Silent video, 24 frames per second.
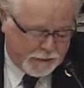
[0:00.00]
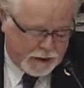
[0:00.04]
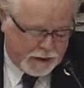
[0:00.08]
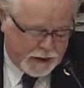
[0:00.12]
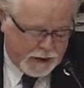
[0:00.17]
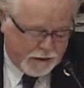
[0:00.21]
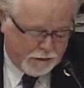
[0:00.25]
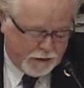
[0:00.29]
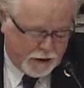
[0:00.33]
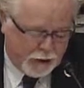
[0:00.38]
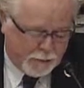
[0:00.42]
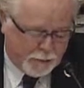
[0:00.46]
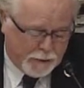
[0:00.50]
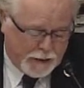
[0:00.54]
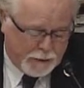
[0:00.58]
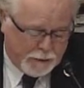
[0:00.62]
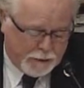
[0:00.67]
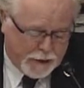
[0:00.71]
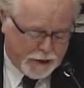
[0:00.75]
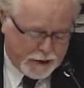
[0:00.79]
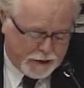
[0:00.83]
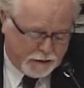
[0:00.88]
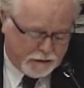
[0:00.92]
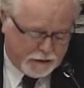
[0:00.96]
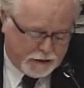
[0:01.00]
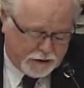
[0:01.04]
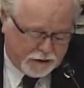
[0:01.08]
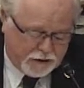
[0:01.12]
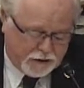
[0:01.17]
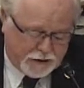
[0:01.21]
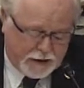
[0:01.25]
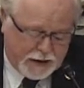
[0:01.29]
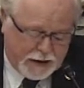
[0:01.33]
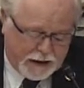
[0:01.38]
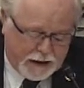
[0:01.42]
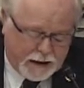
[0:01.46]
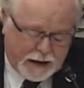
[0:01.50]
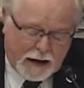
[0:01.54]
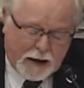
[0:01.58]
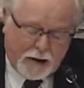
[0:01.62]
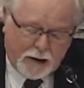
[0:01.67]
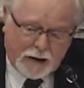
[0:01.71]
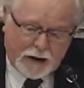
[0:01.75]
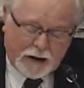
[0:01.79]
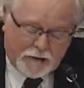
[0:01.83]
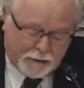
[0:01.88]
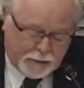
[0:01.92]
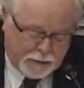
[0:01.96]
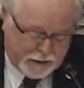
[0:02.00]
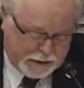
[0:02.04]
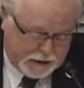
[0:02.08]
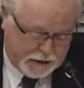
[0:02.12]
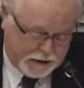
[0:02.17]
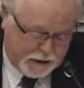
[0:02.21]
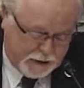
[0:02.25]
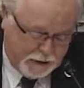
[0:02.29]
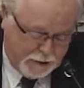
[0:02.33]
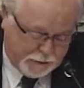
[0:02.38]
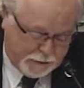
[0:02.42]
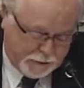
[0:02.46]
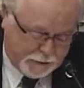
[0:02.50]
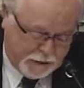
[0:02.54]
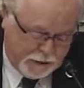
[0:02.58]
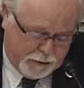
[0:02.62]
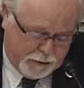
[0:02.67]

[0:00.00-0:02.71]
have helped me better understand how government can help small